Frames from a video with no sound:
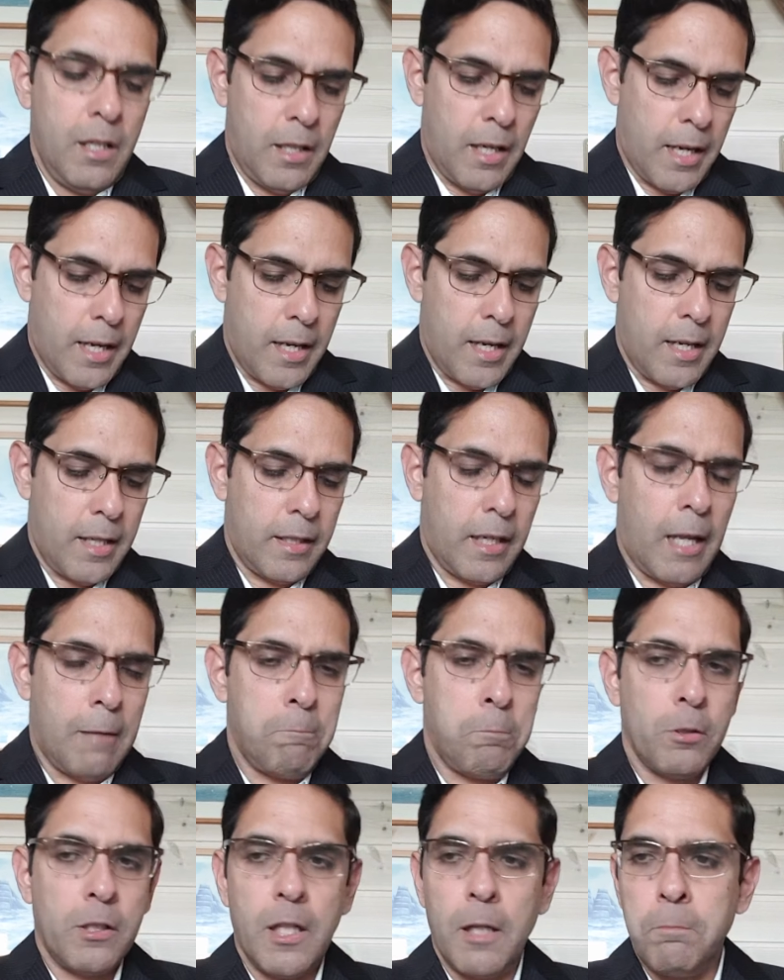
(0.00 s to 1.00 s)
And I'll
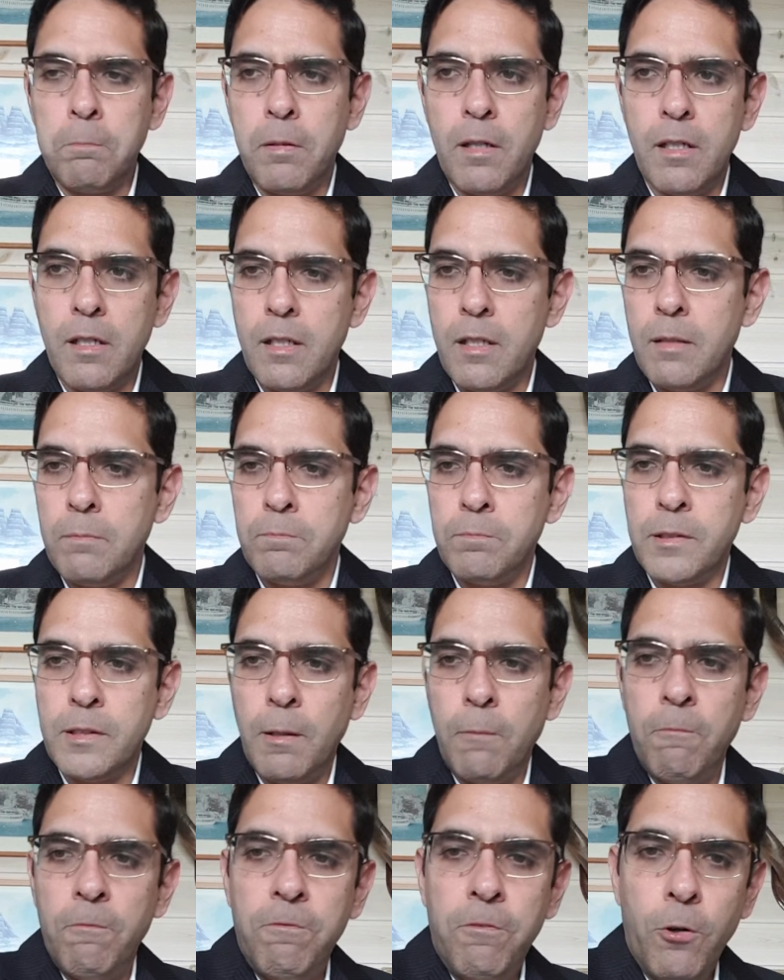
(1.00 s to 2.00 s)
put up
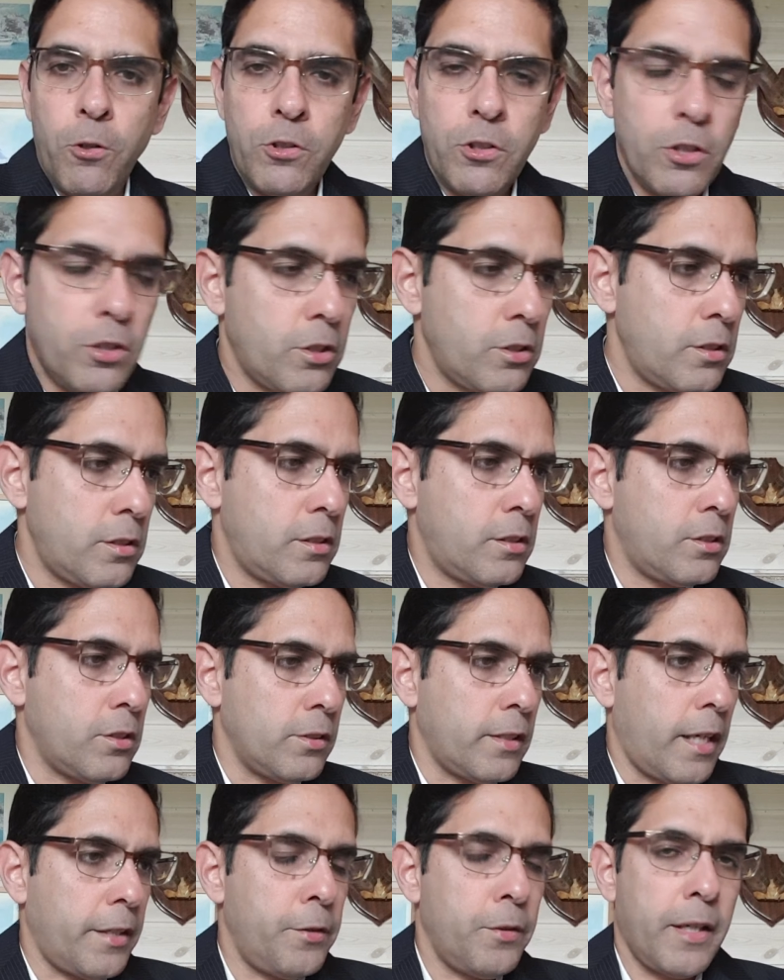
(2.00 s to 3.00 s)
some photos so
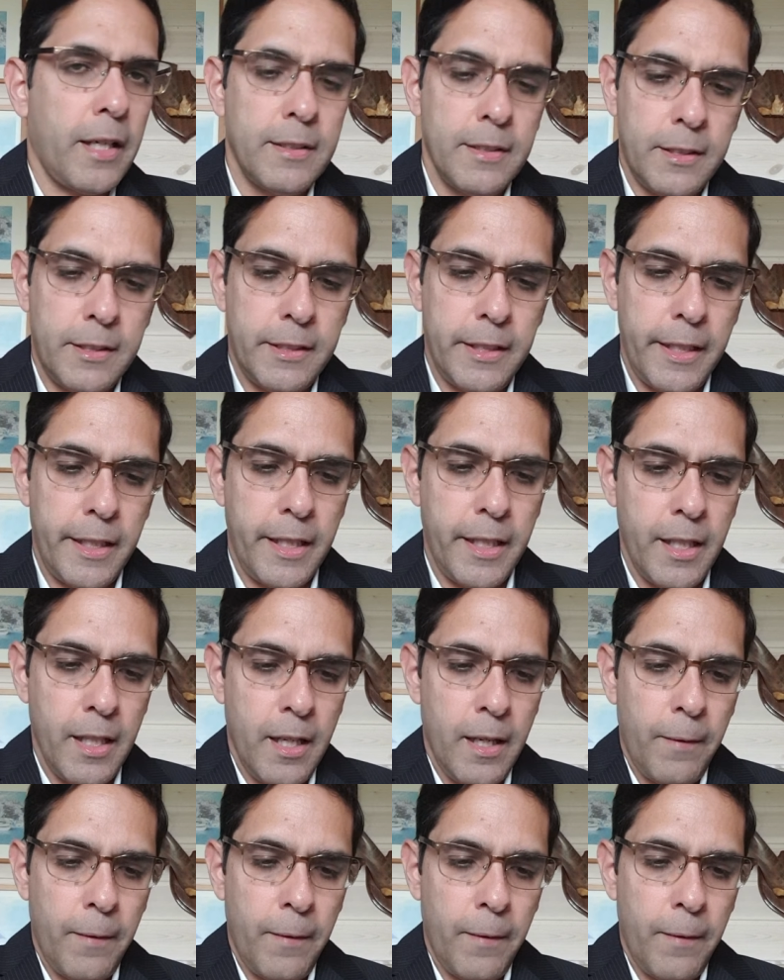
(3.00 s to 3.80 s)
that you can see